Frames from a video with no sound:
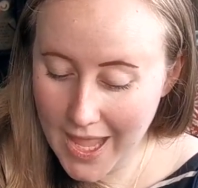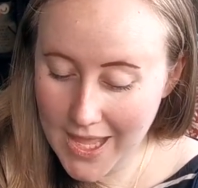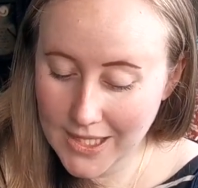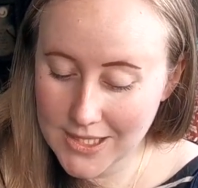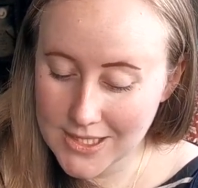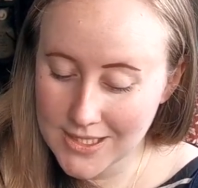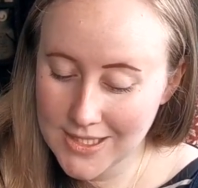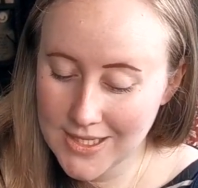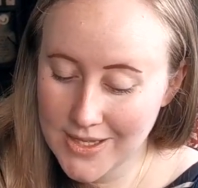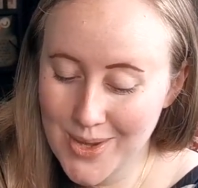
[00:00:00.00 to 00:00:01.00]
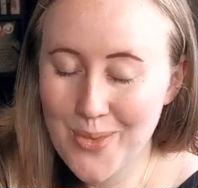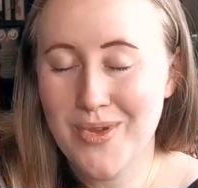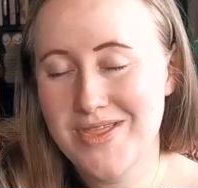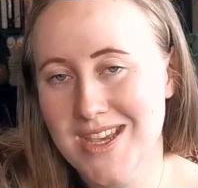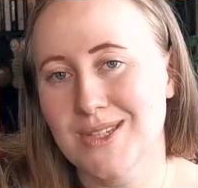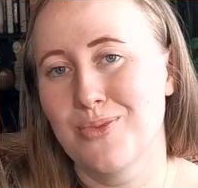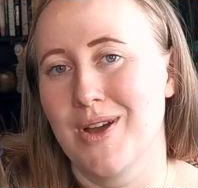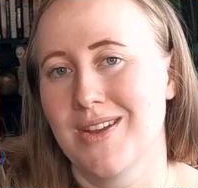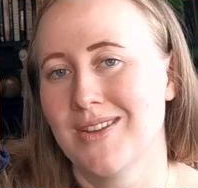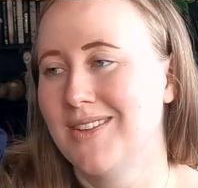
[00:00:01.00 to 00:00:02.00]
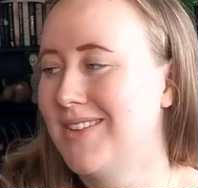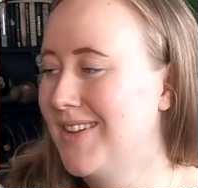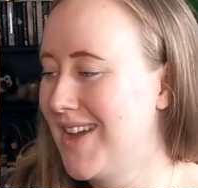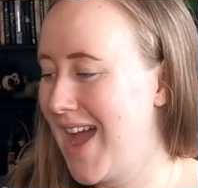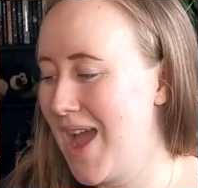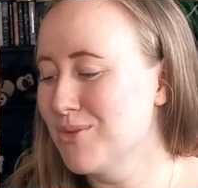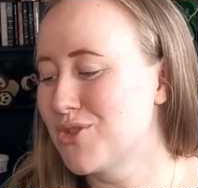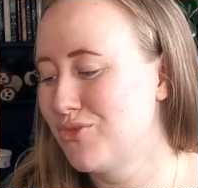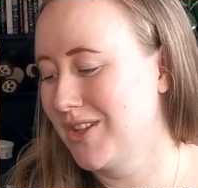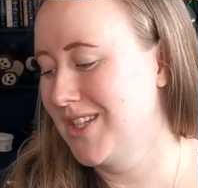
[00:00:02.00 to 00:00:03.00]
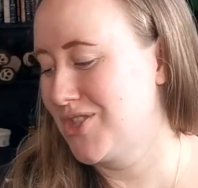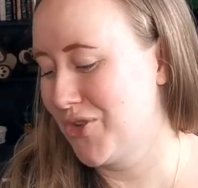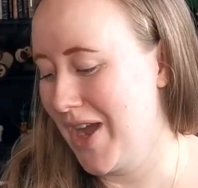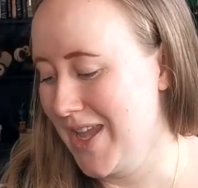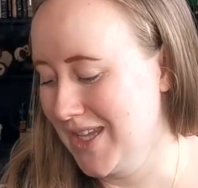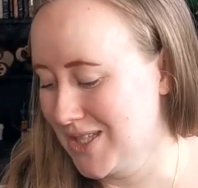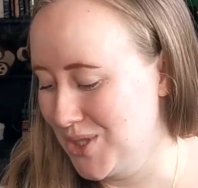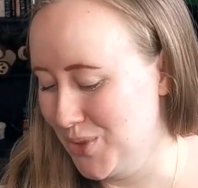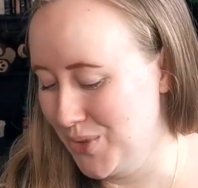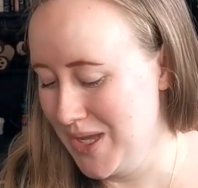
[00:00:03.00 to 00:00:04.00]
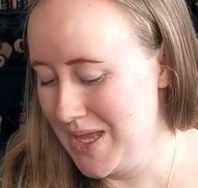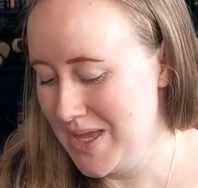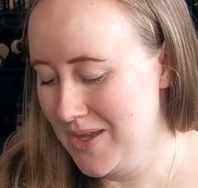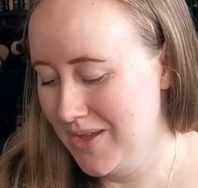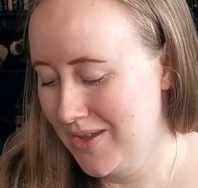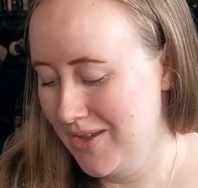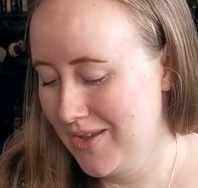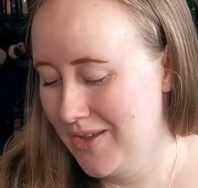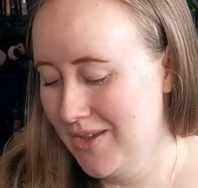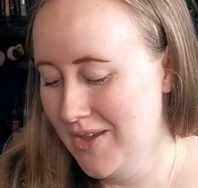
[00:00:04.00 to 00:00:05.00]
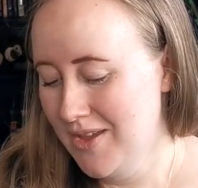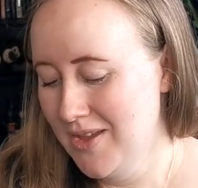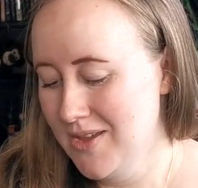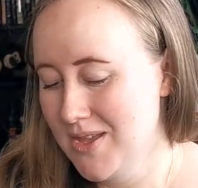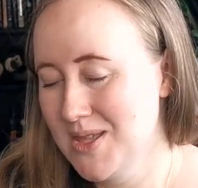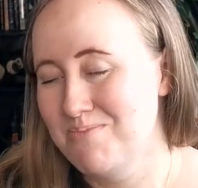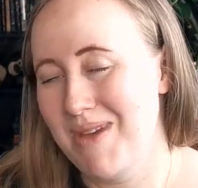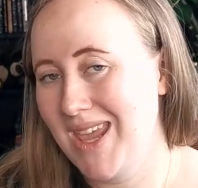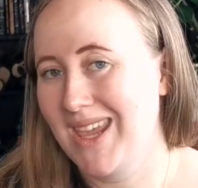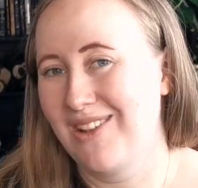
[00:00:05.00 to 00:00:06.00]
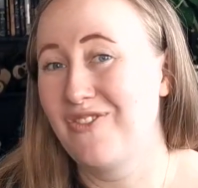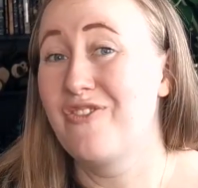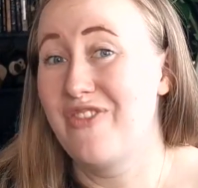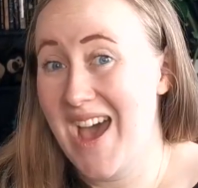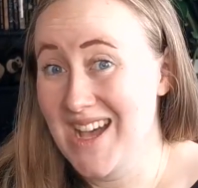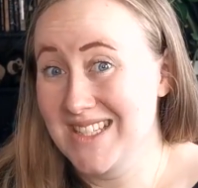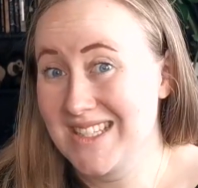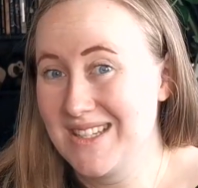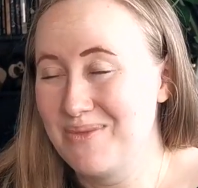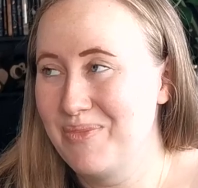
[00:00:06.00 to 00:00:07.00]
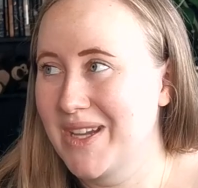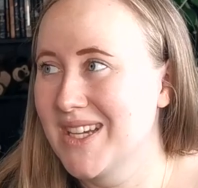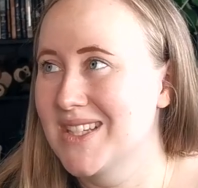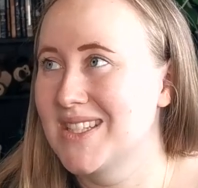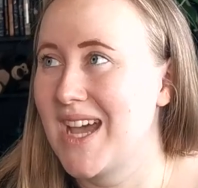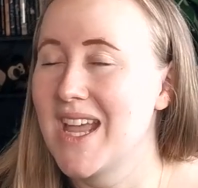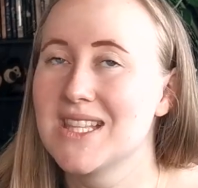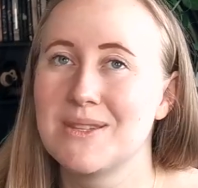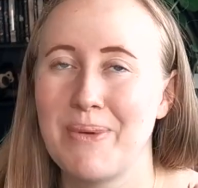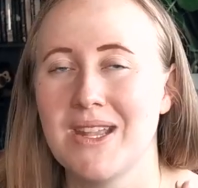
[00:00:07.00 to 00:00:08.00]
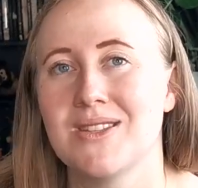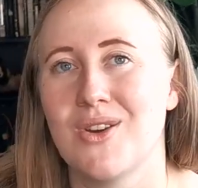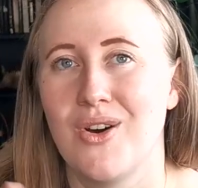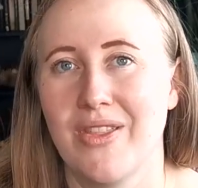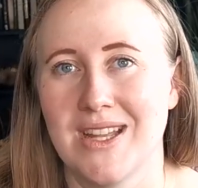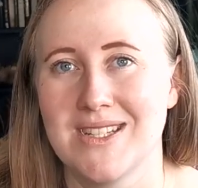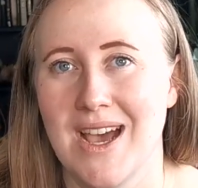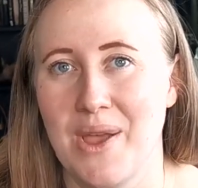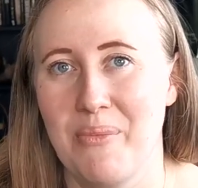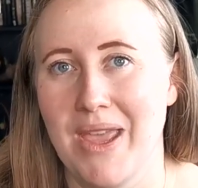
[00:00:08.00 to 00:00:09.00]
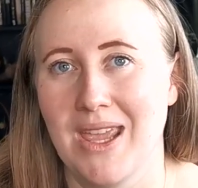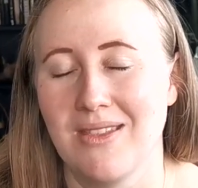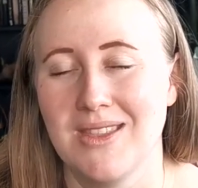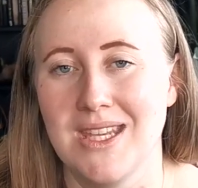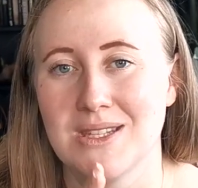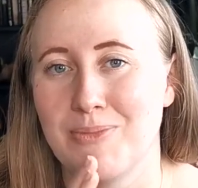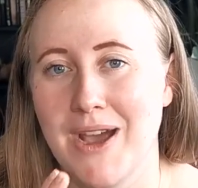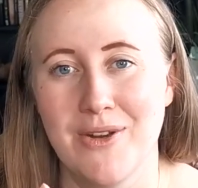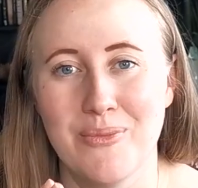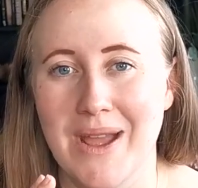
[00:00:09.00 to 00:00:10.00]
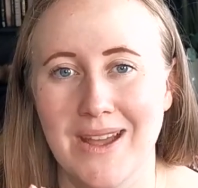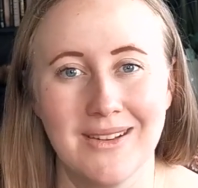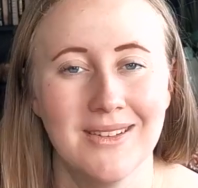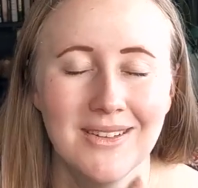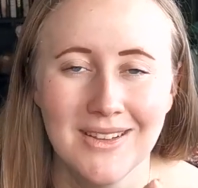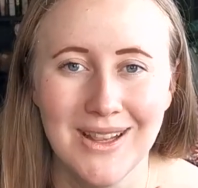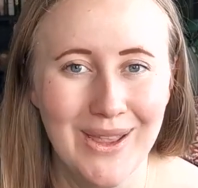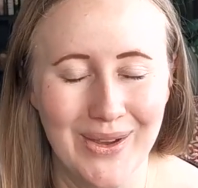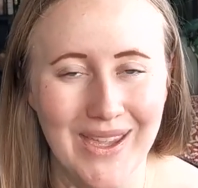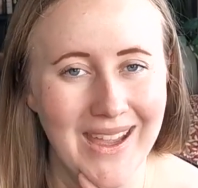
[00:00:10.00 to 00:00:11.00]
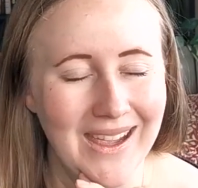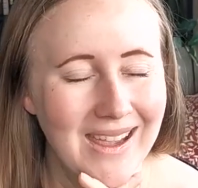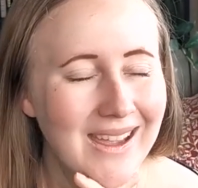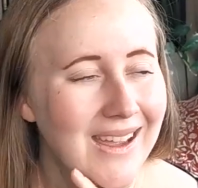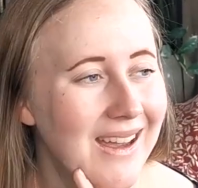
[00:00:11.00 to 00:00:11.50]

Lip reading: And with this one, I was really trying to make it fast because I had spent all that time making the Spiderman looking